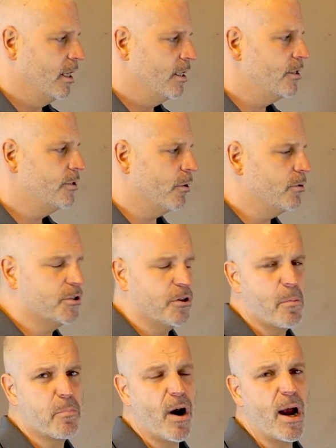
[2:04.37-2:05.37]
Those are
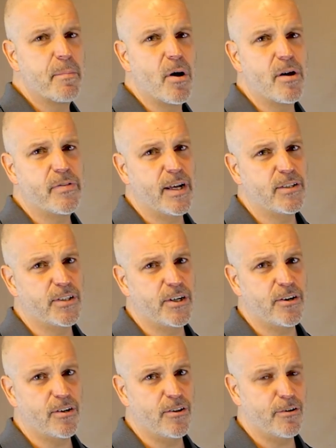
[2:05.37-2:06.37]
the primary things that
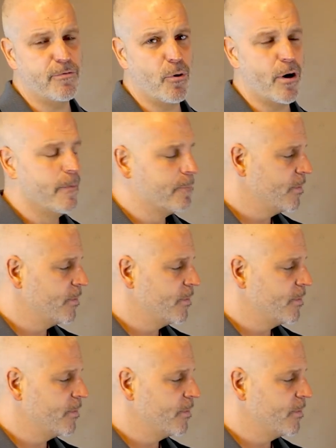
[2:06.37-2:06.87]
you're going to look for.